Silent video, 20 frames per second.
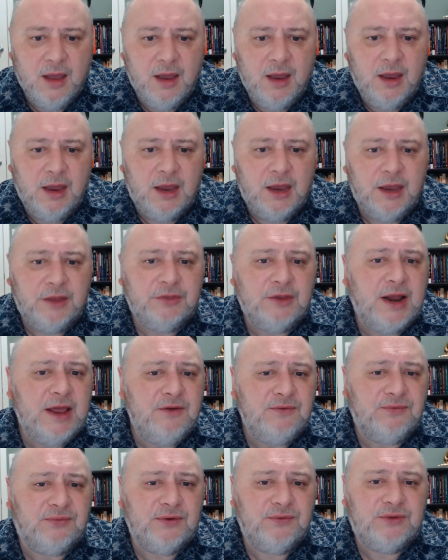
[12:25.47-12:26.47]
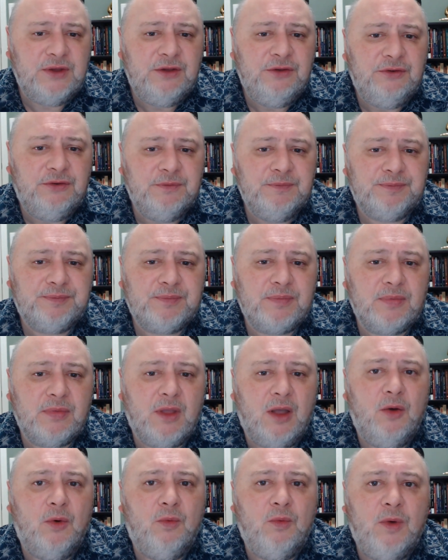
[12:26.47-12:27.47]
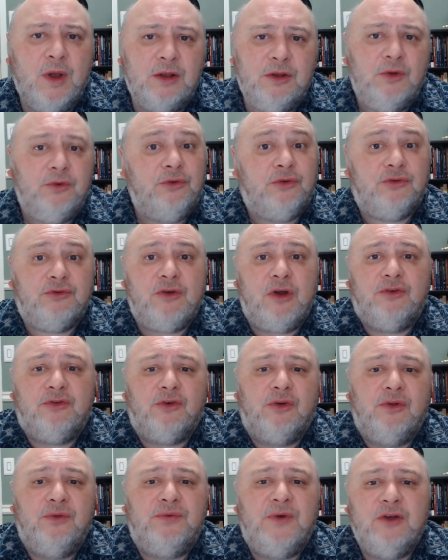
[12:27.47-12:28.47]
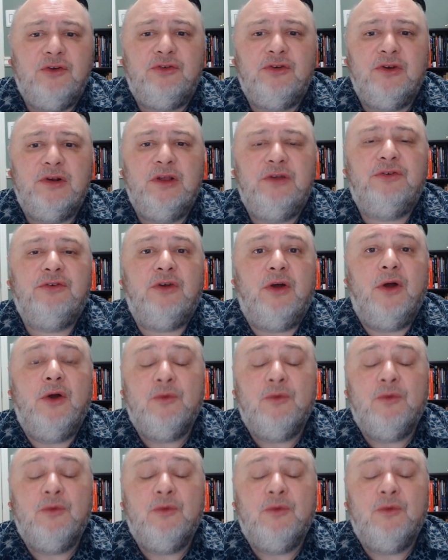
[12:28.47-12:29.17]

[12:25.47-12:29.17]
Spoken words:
In the late 50s, well-known structural functionalist